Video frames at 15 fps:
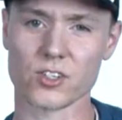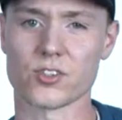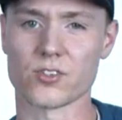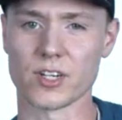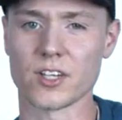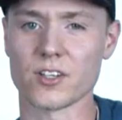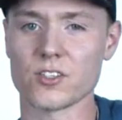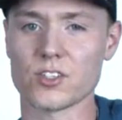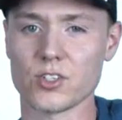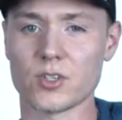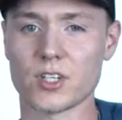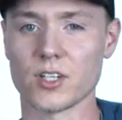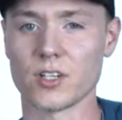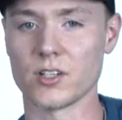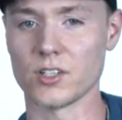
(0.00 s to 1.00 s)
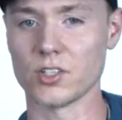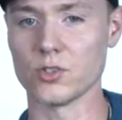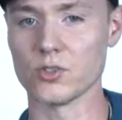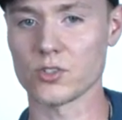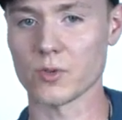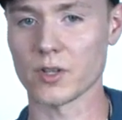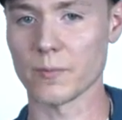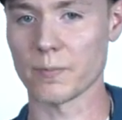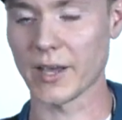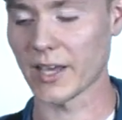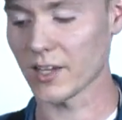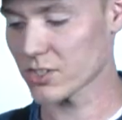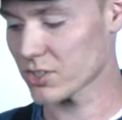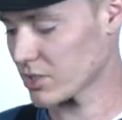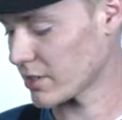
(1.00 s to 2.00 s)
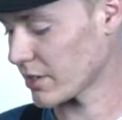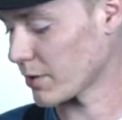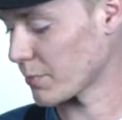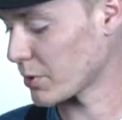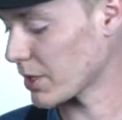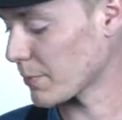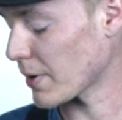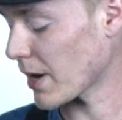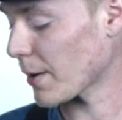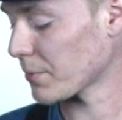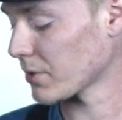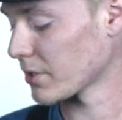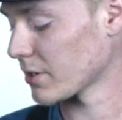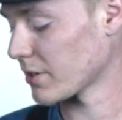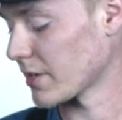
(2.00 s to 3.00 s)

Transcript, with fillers: of strings you can use with a bass that are pretty popular,